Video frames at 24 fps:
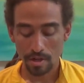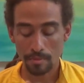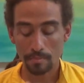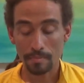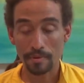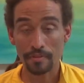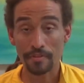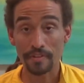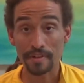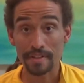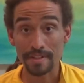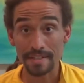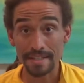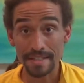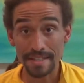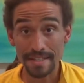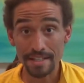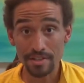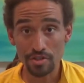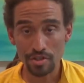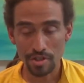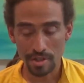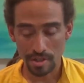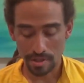But the
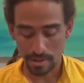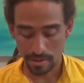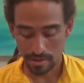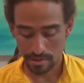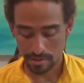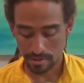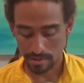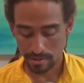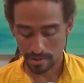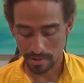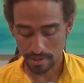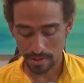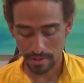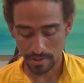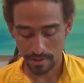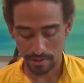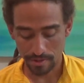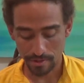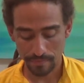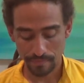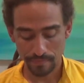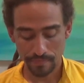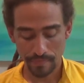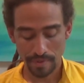teaching
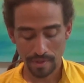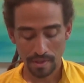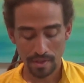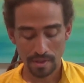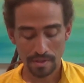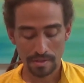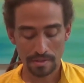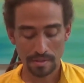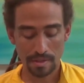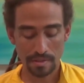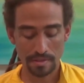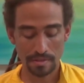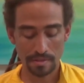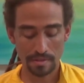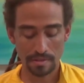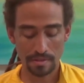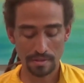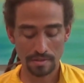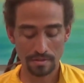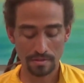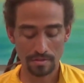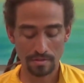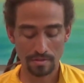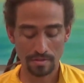here doesn't
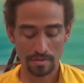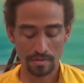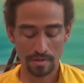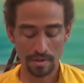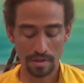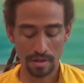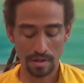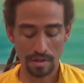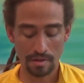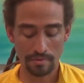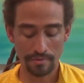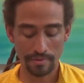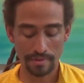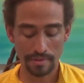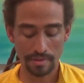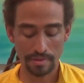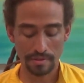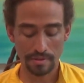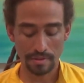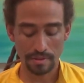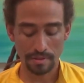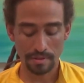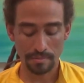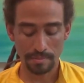concern the obvious
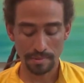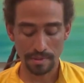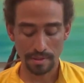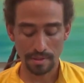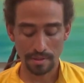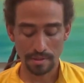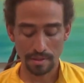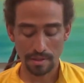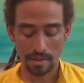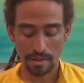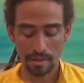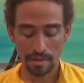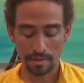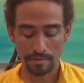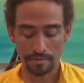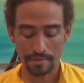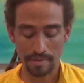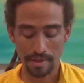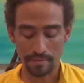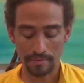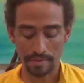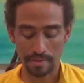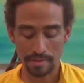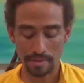dilemma of
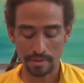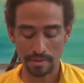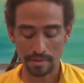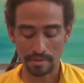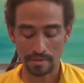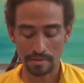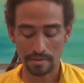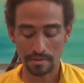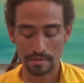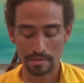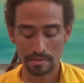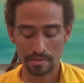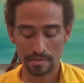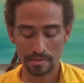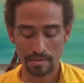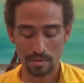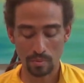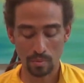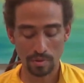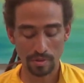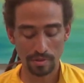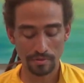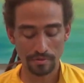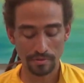devotees, to
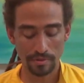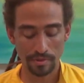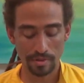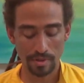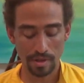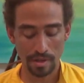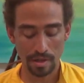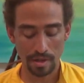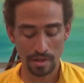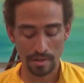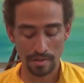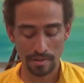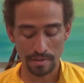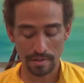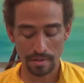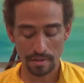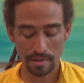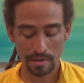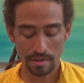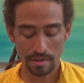work for God,